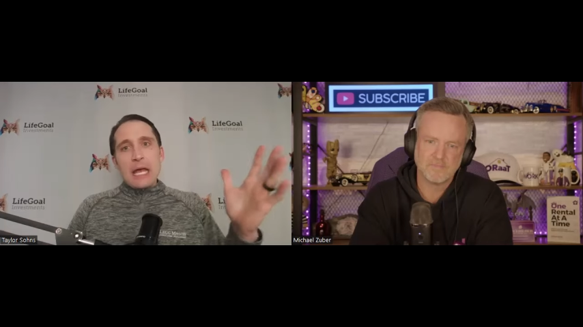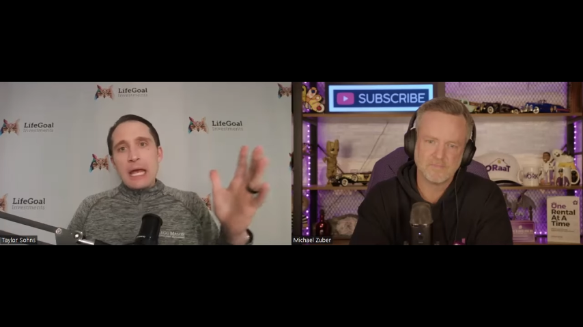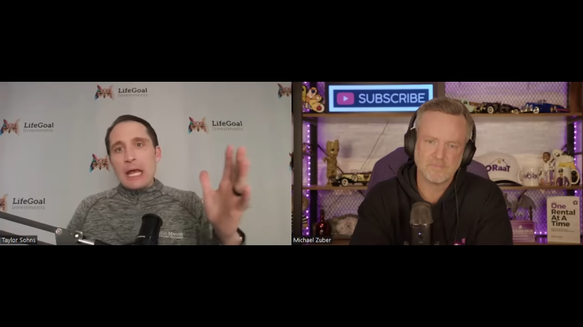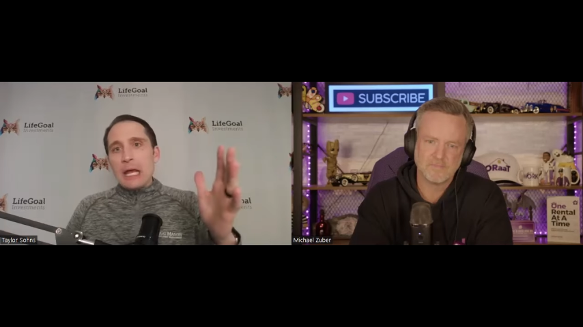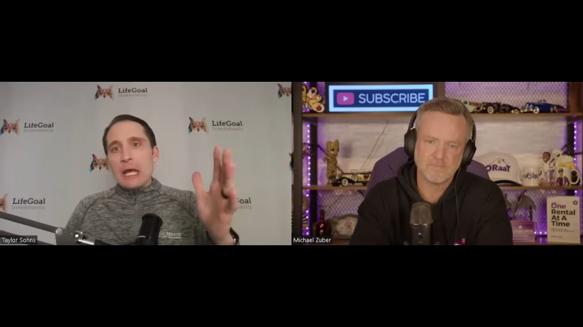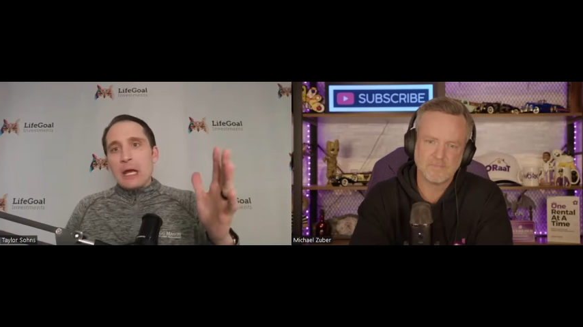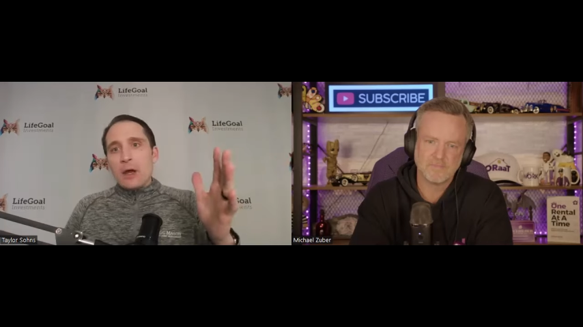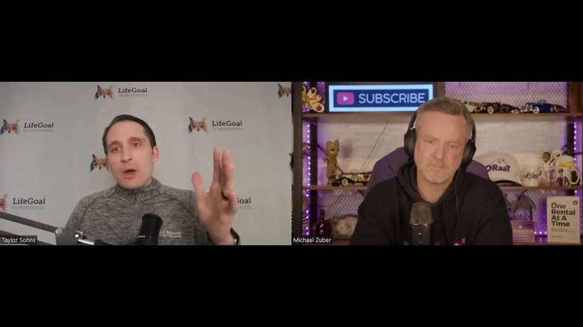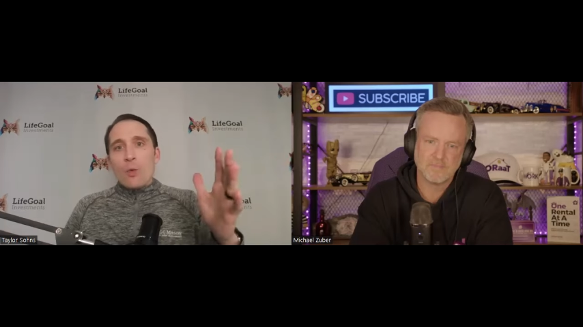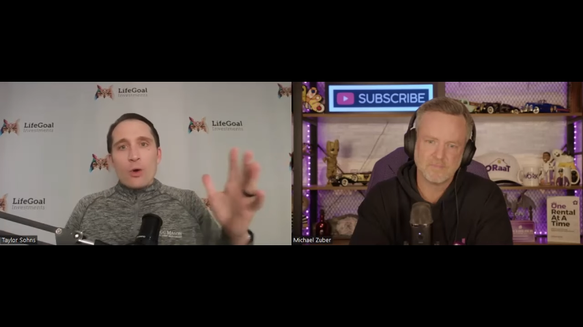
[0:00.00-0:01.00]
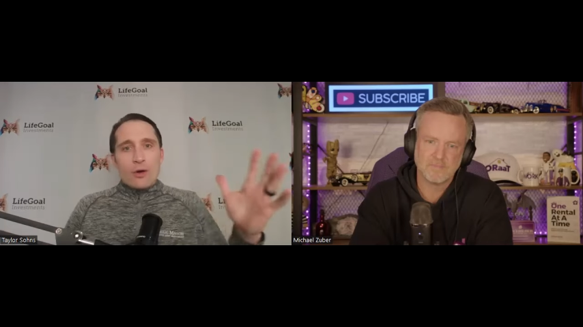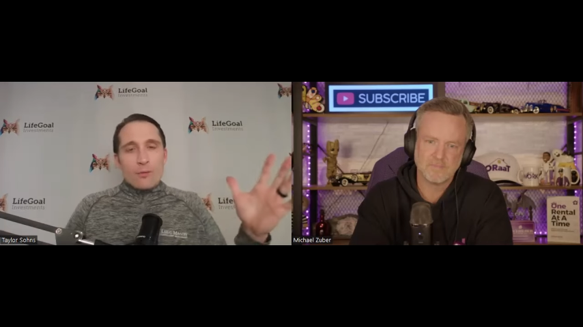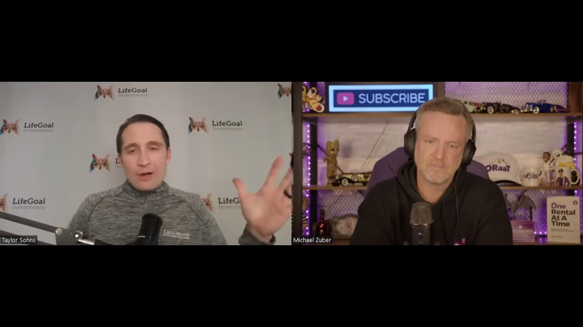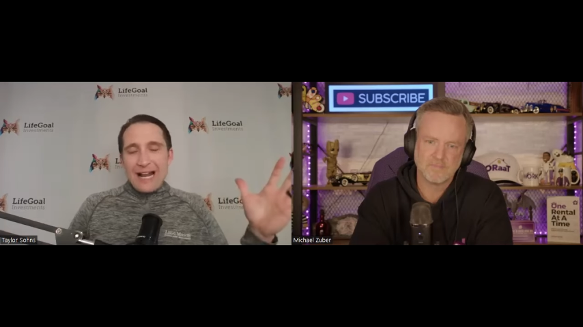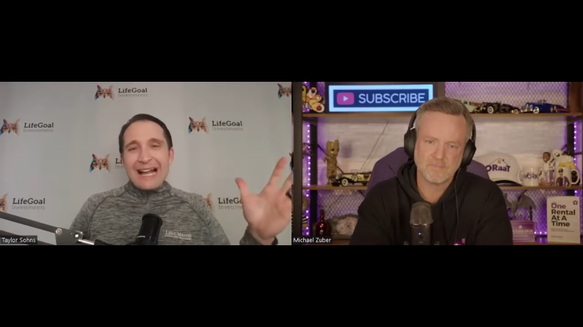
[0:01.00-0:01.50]
Speaker 1: hey, we're
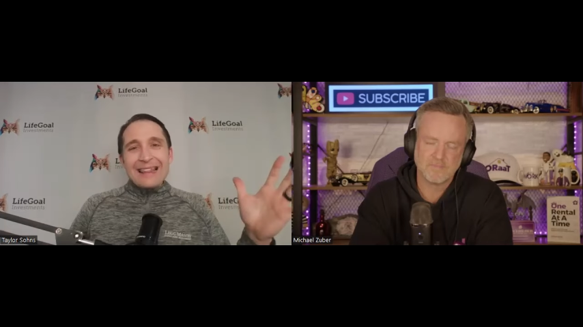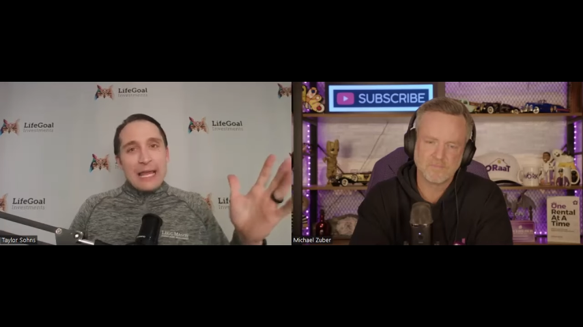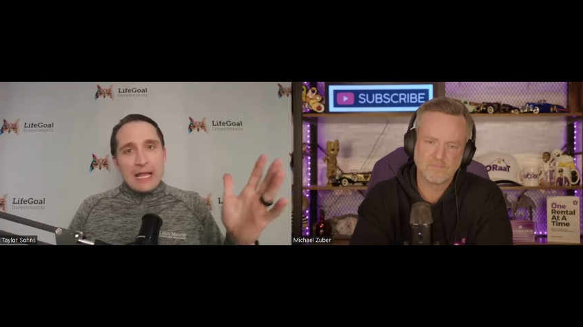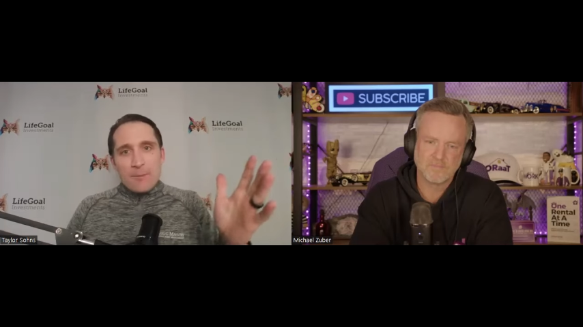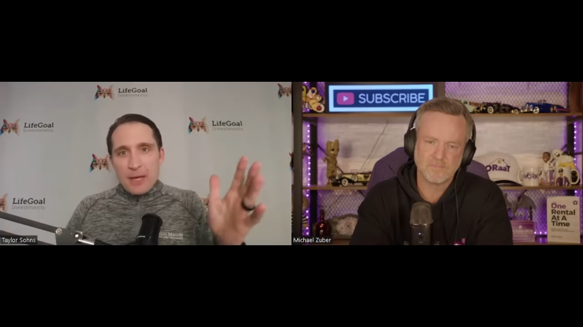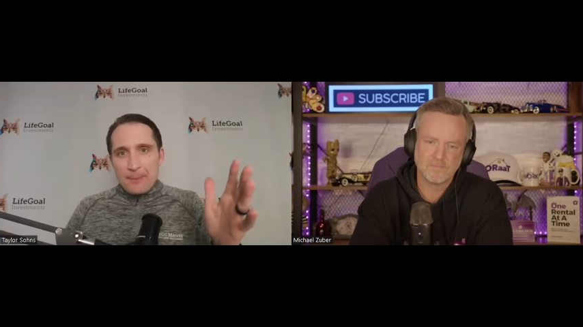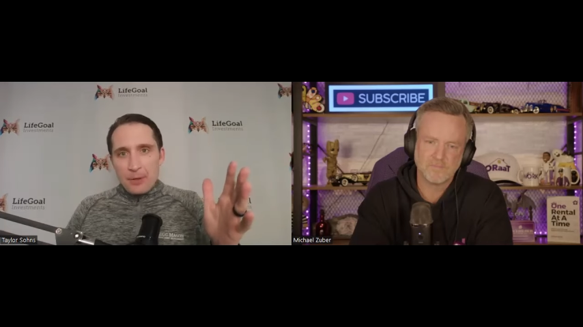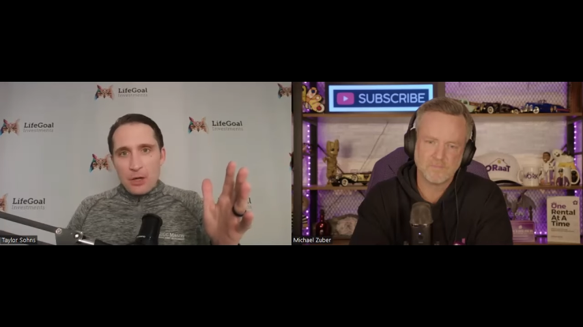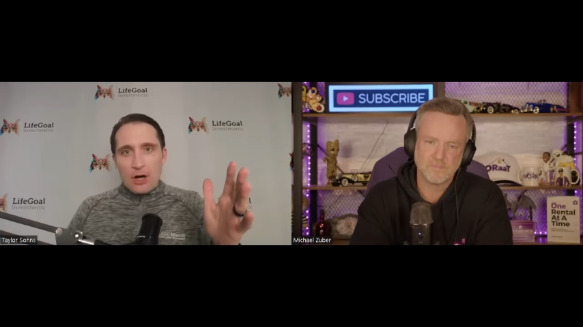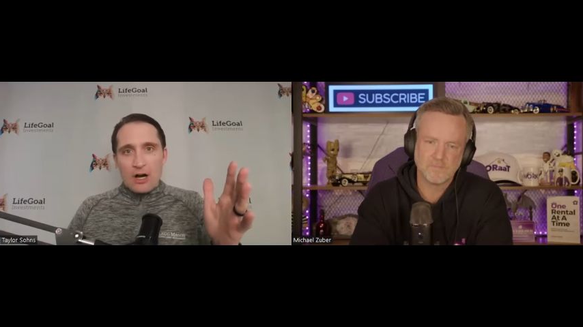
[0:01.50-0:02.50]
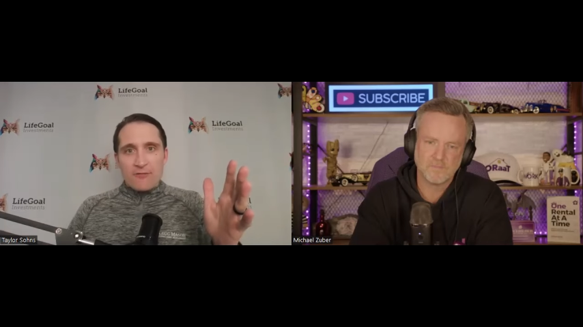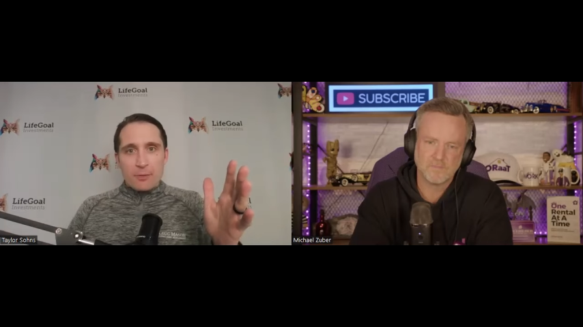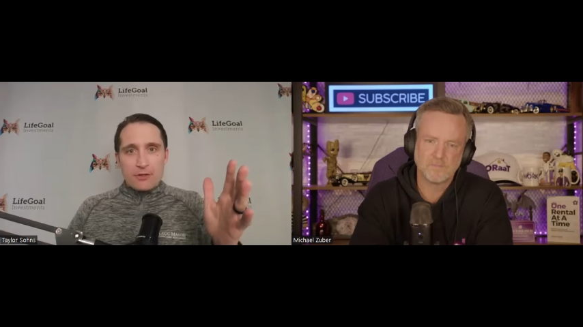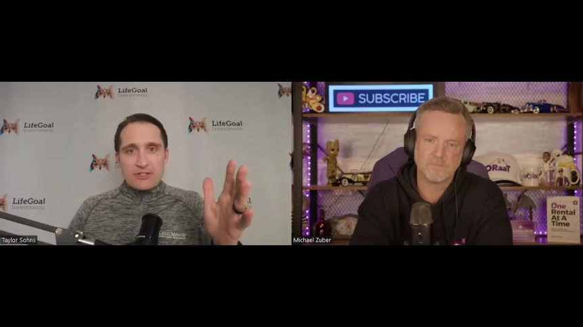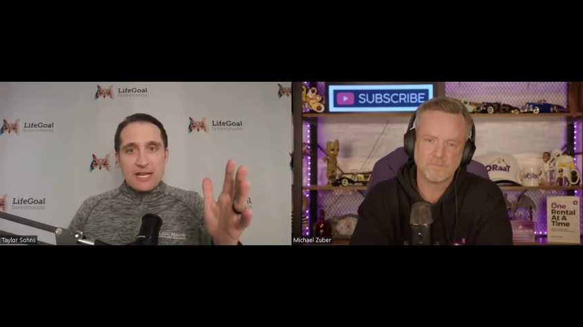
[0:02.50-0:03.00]
we're not laying people off
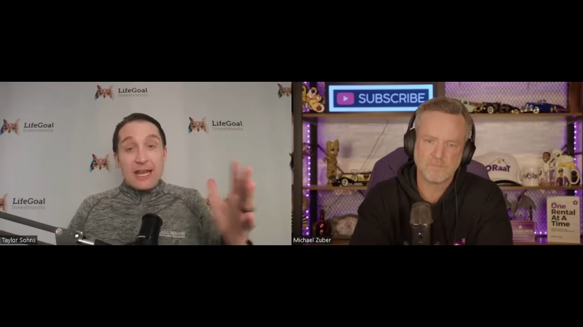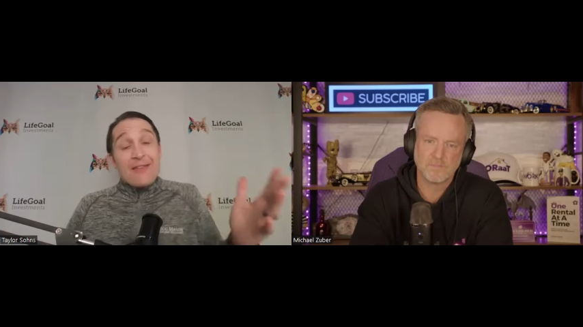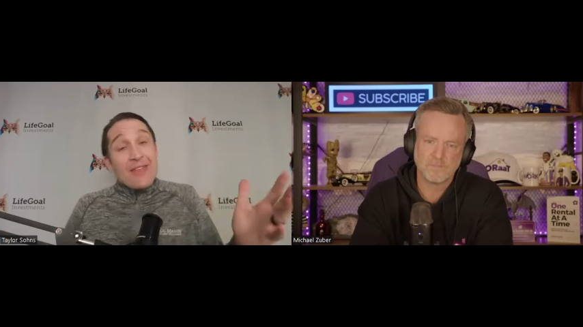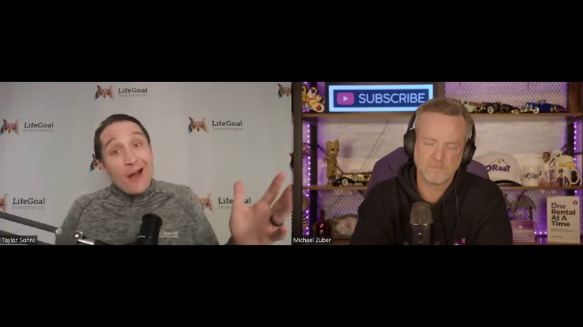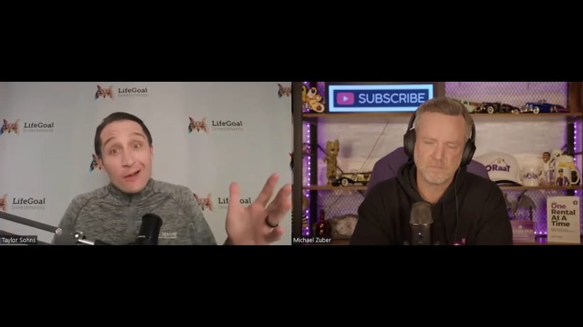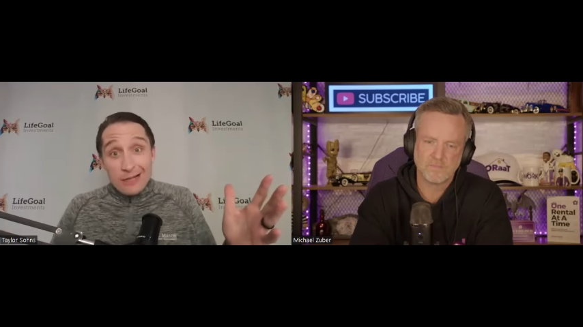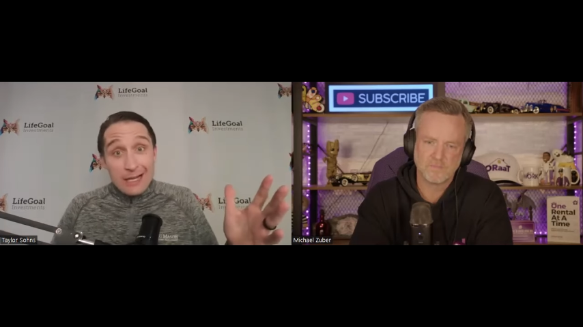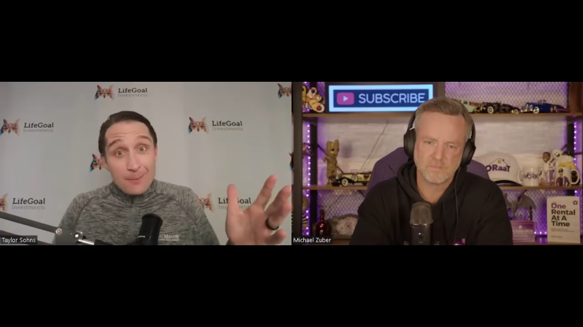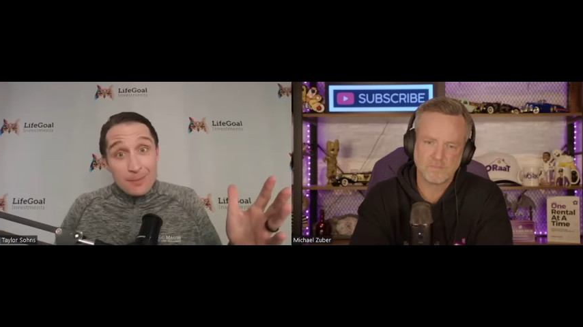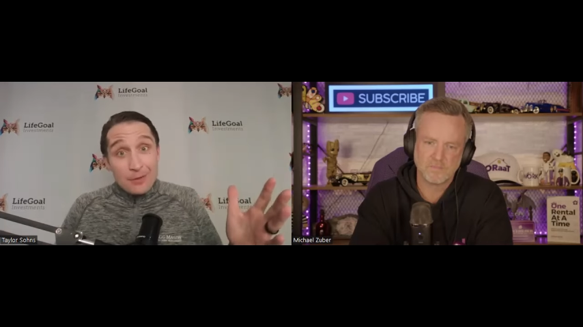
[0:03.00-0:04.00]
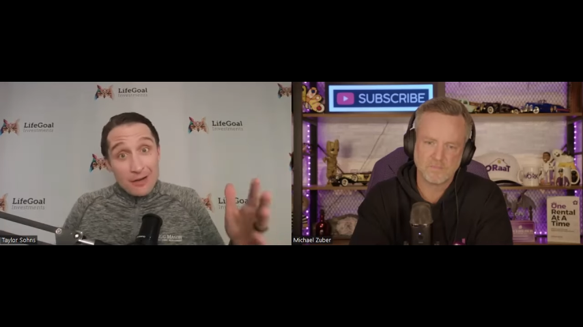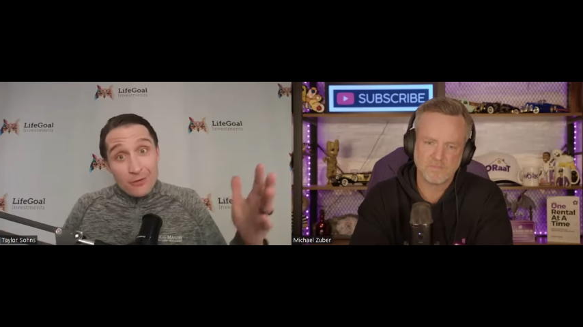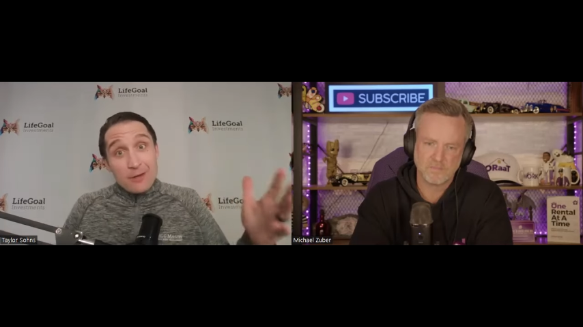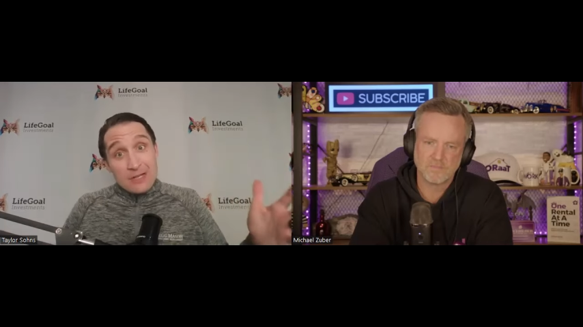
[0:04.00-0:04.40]
per se, and they are laying people off, right?